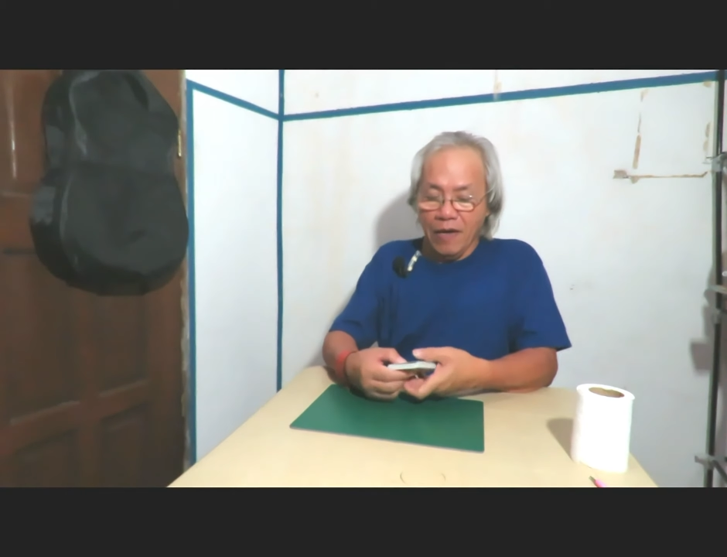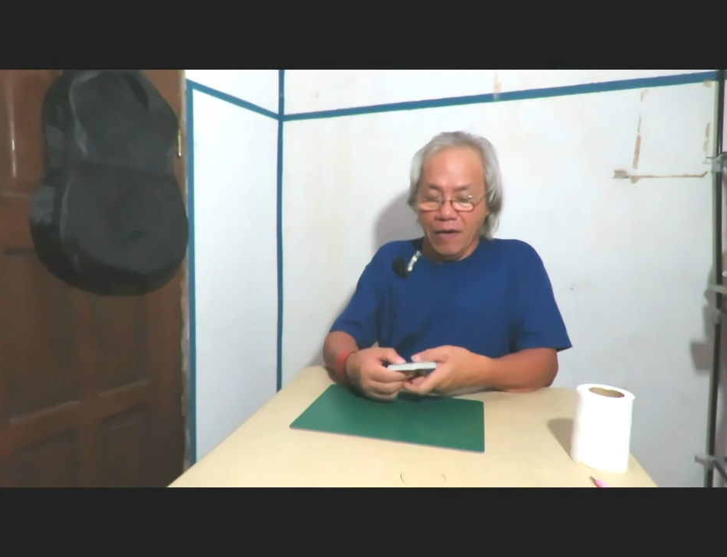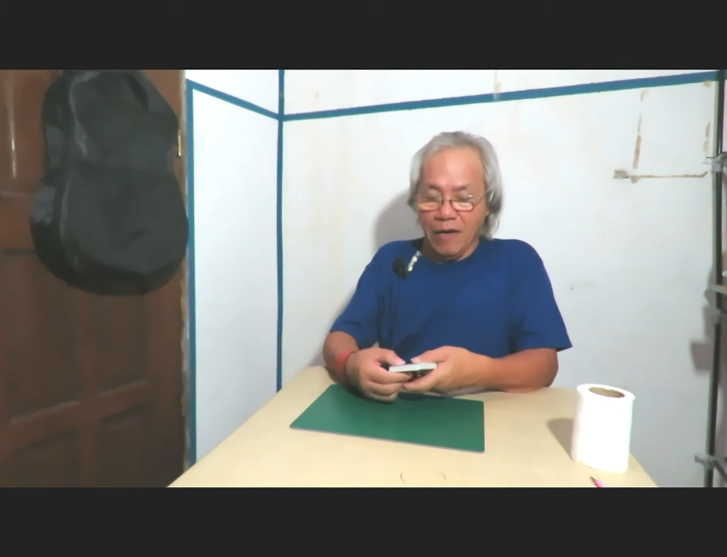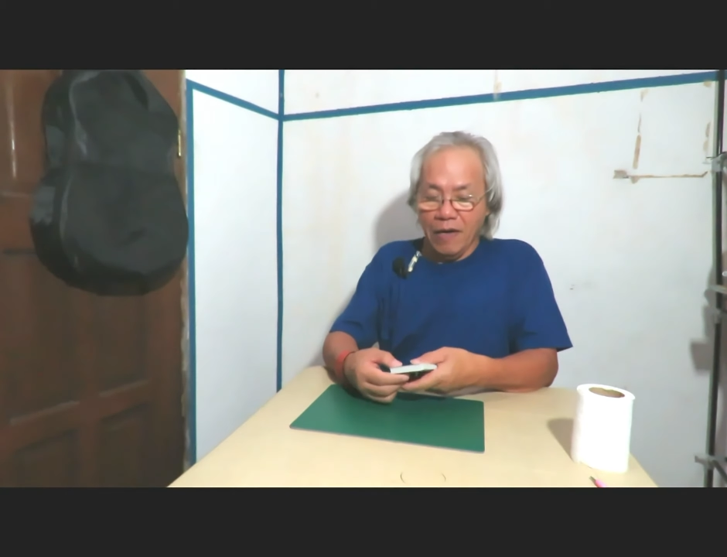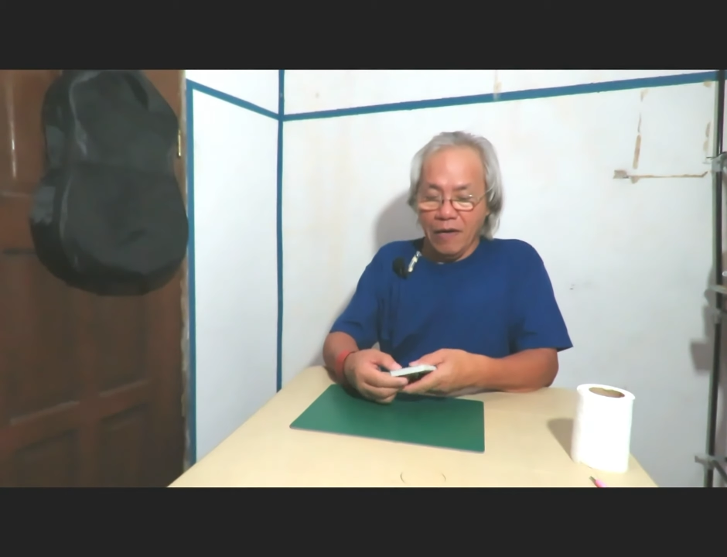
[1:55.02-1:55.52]

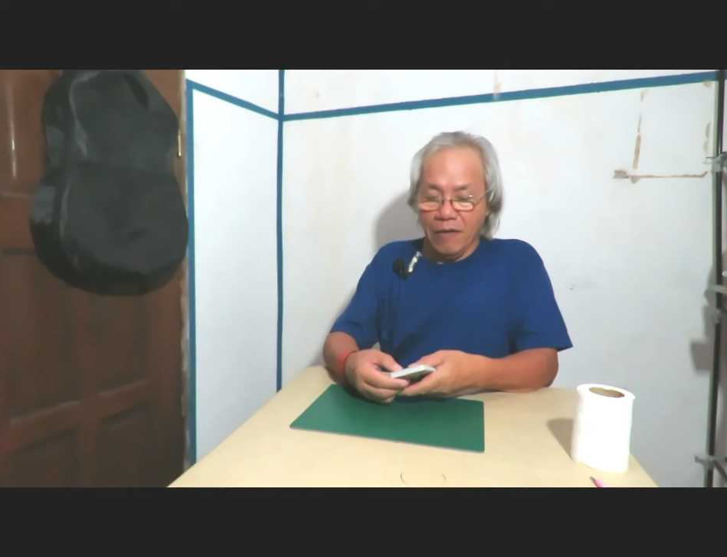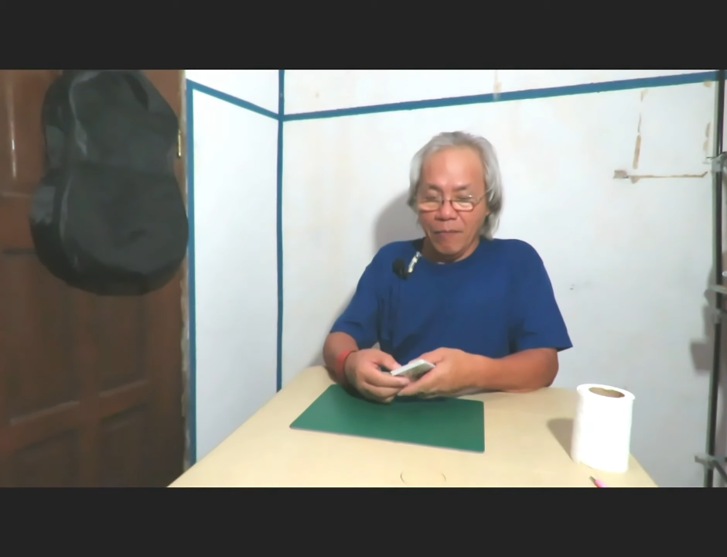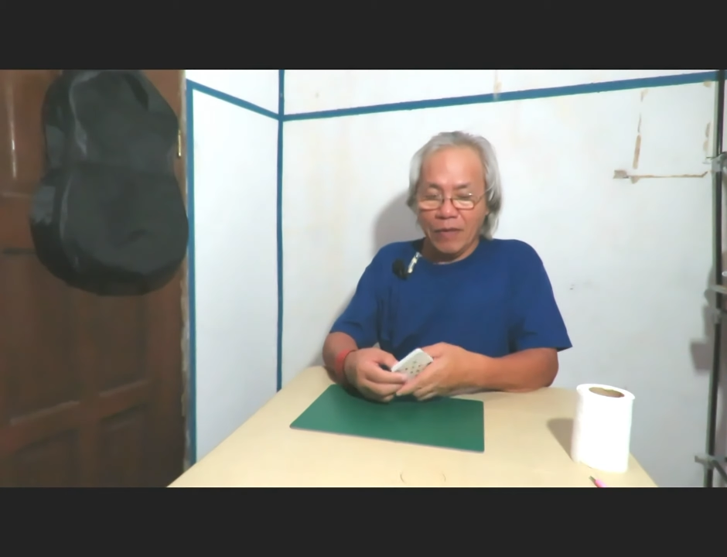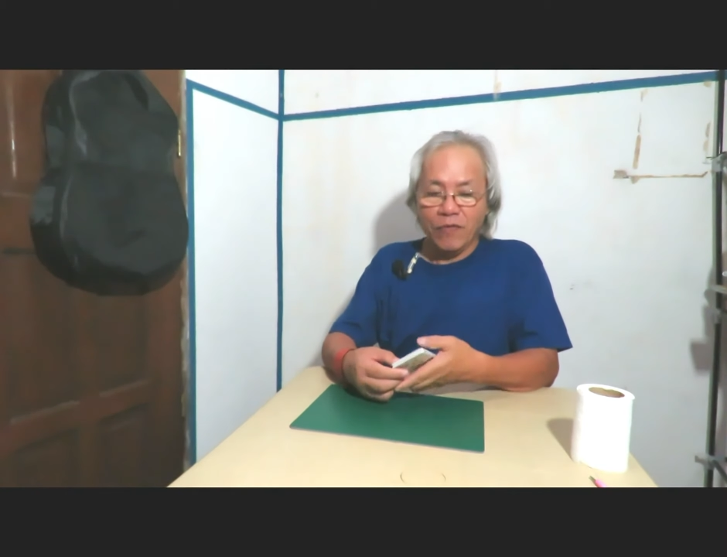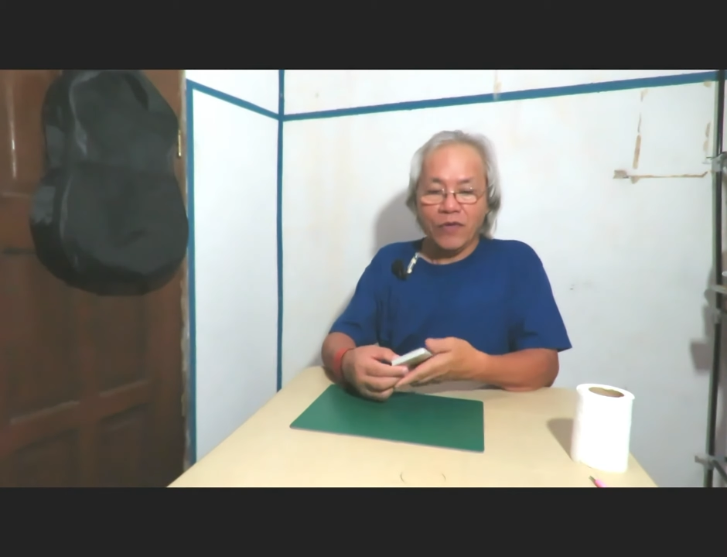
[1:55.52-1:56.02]

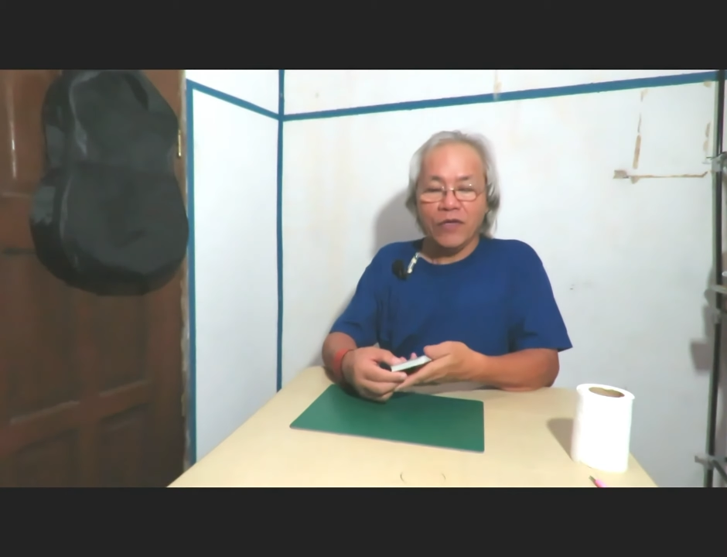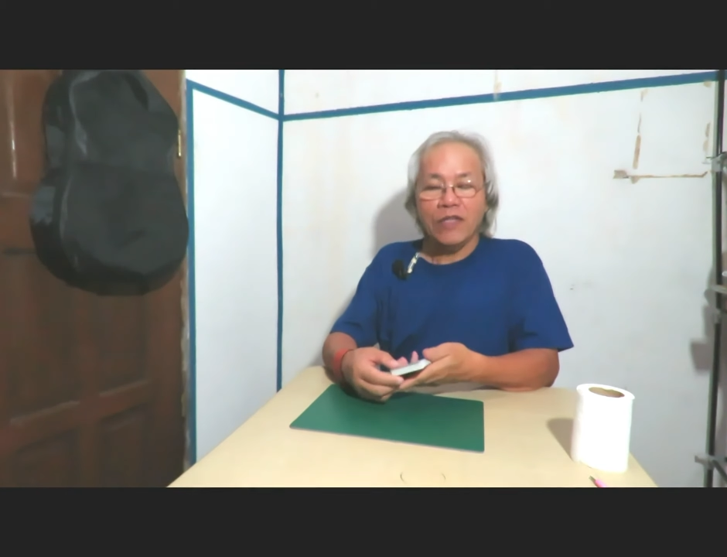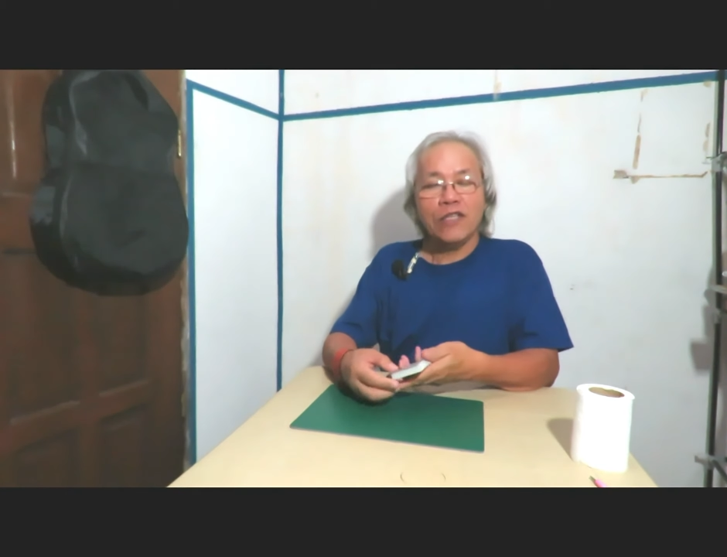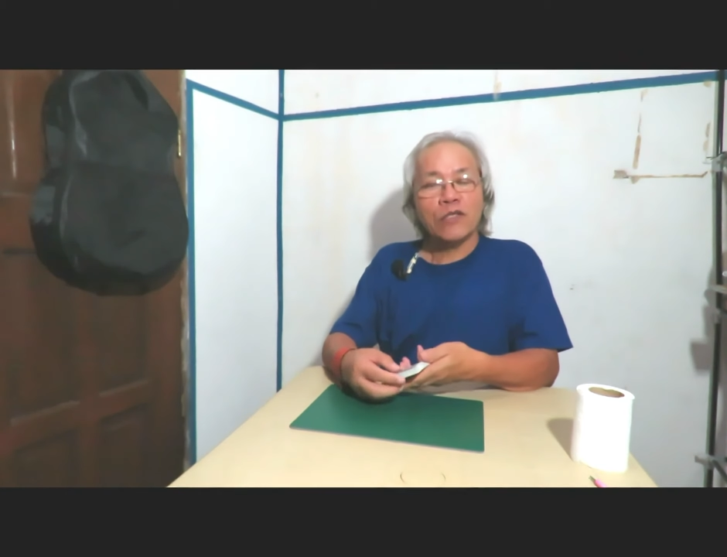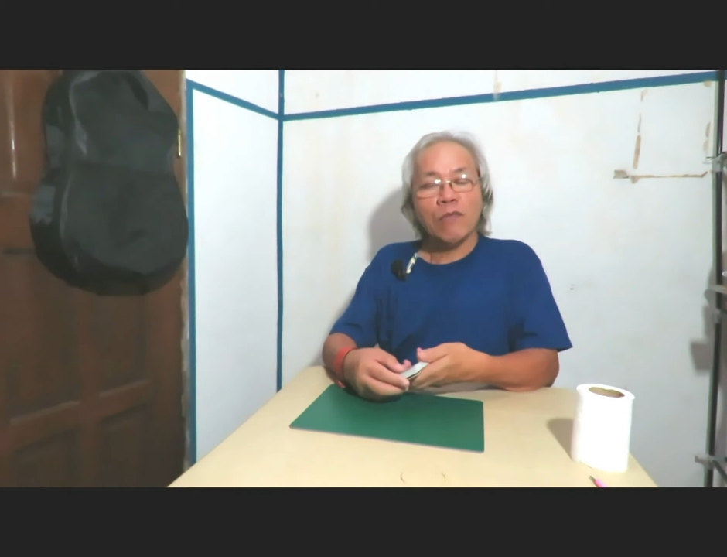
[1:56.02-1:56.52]
But for
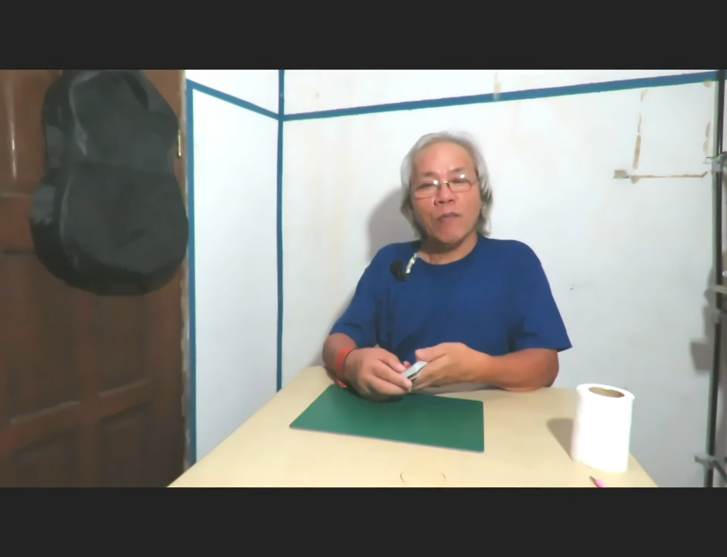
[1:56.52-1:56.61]
this